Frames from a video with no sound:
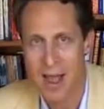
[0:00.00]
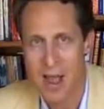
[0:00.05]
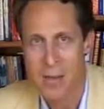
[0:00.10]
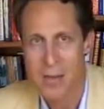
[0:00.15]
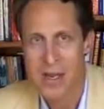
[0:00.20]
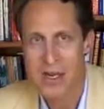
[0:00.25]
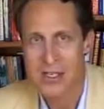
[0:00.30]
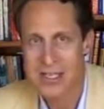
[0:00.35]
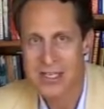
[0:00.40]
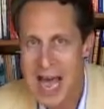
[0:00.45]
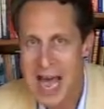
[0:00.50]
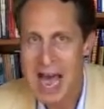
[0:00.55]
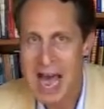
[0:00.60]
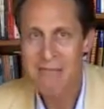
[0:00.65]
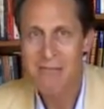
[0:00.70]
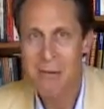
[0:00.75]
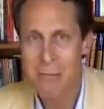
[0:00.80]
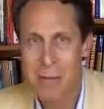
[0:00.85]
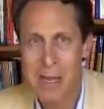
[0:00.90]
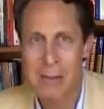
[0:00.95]
because
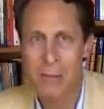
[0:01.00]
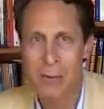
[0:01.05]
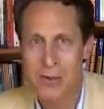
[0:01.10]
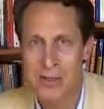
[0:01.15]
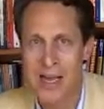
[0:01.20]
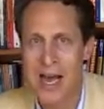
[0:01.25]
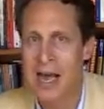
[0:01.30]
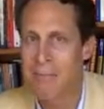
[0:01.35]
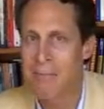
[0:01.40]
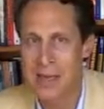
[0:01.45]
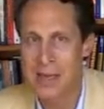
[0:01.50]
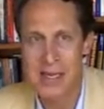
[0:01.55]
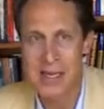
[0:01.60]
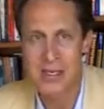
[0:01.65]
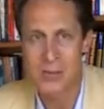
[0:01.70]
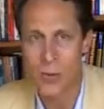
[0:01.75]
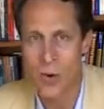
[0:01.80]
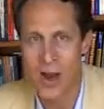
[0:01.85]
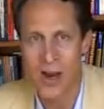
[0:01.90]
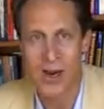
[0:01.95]
half the people with
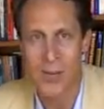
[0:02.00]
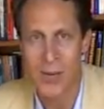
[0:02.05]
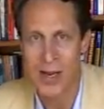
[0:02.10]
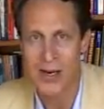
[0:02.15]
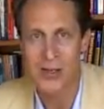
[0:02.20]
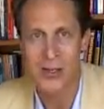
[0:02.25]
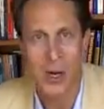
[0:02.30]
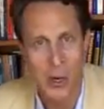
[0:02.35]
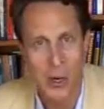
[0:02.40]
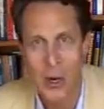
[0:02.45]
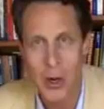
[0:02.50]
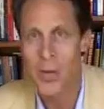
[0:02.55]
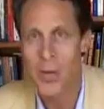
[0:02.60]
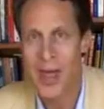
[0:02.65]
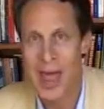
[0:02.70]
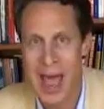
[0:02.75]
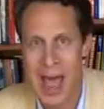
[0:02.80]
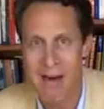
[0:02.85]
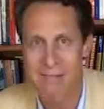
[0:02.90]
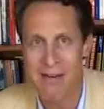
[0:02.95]
diabetes walking around don't know
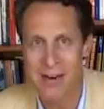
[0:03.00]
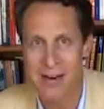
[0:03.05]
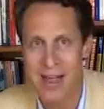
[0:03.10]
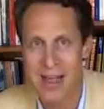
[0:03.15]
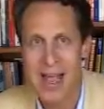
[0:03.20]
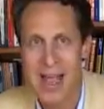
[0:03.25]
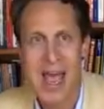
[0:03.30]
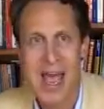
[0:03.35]
they have it,